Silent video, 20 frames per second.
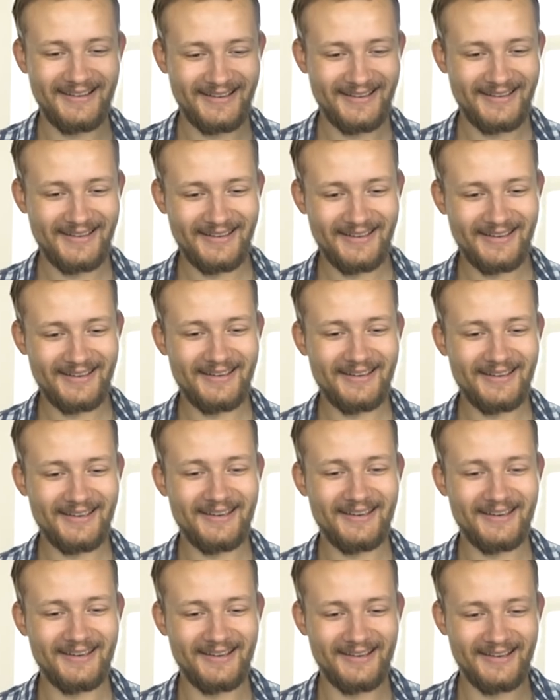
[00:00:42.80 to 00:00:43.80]

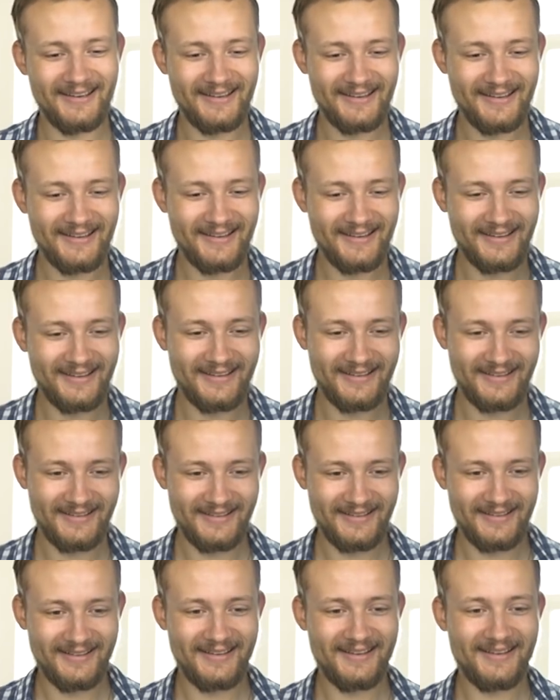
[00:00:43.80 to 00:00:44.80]

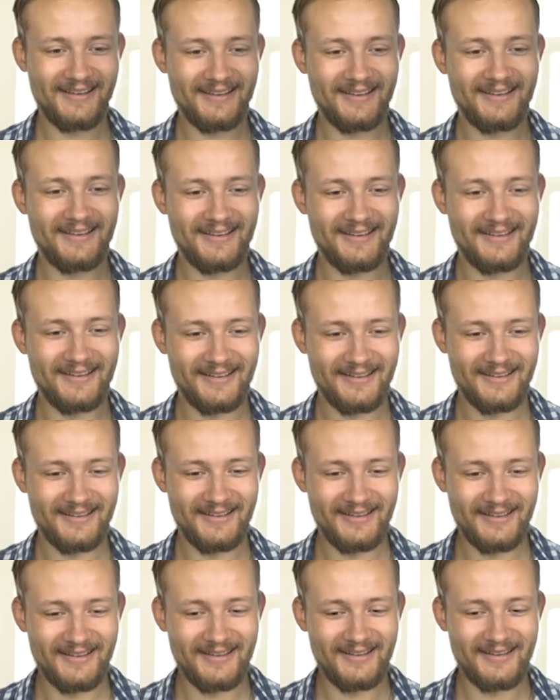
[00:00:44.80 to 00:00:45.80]

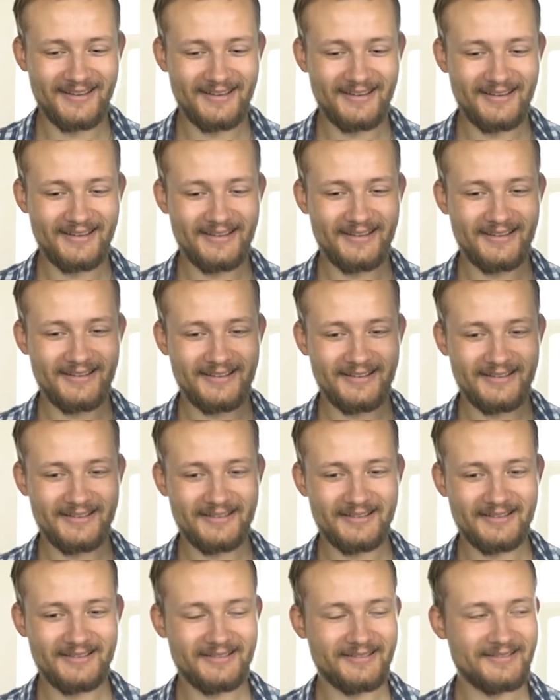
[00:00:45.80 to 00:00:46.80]

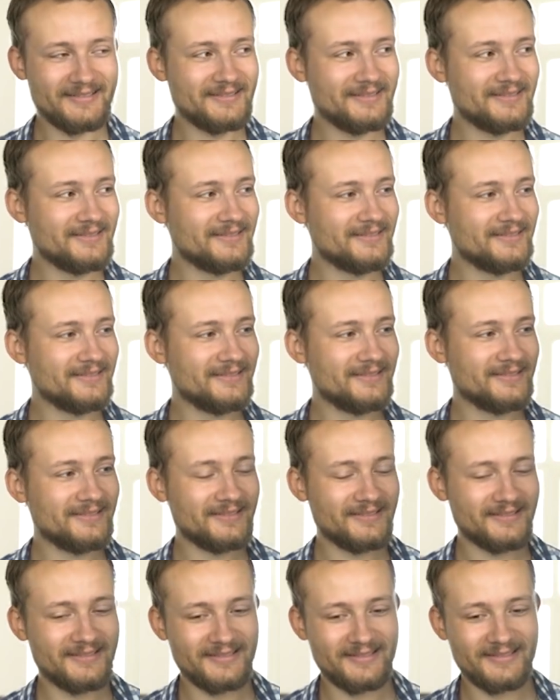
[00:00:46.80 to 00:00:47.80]

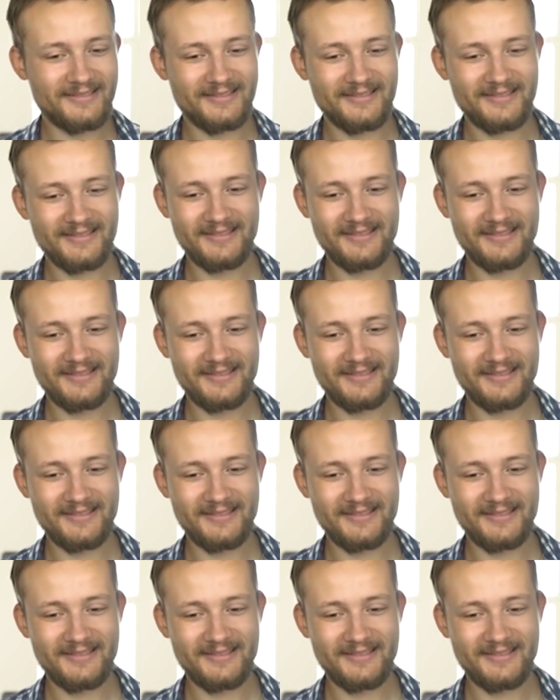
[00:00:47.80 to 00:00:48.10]
(not speaking)